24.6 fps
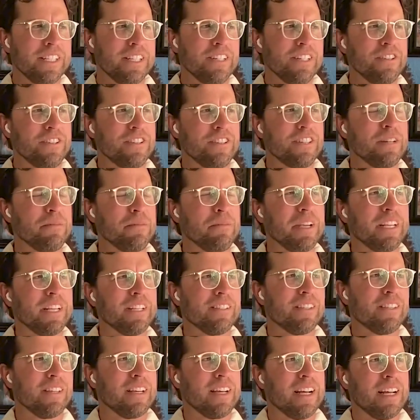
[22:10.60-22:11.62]
it's interesting
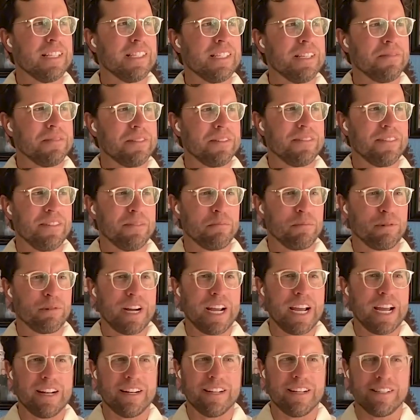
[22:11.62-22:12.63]
because the concept of the
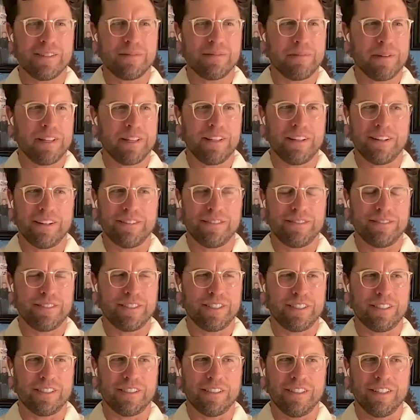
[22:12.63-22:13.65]
brand has been there
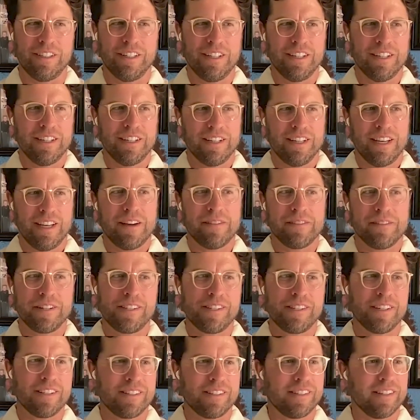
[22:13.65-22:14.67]
for ever
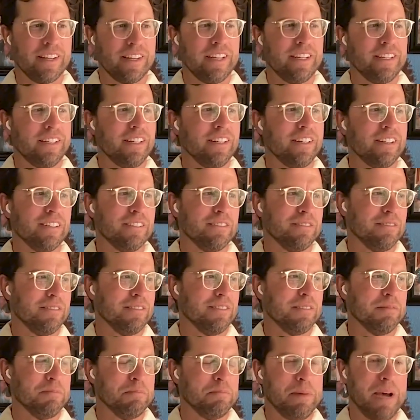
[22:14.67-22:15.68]
since a
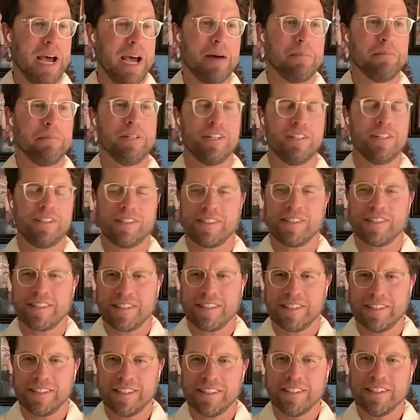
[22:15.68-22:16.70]

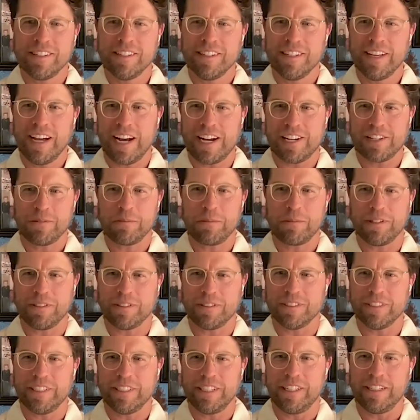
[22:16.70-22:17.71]
Baptist
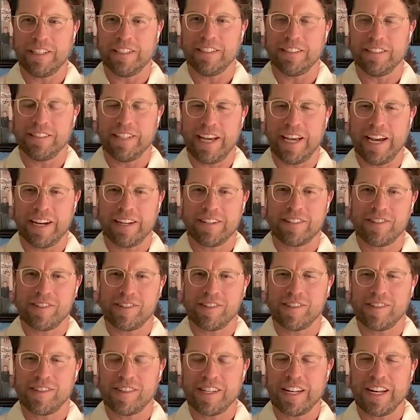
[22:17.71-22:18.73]
hospital in X
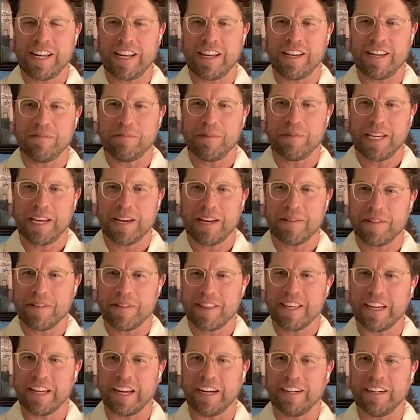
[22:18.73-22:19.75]
city became a
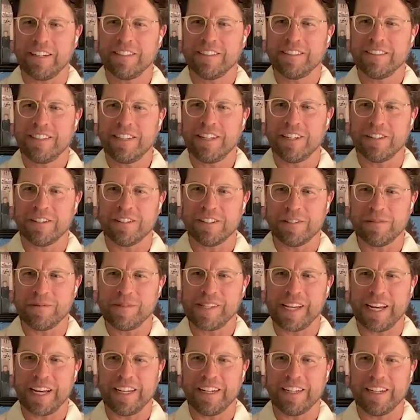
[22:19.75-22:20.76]
thing. You know what I'm
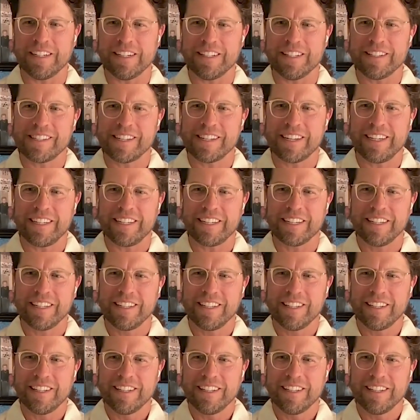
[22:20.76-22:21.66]
saying? And it's like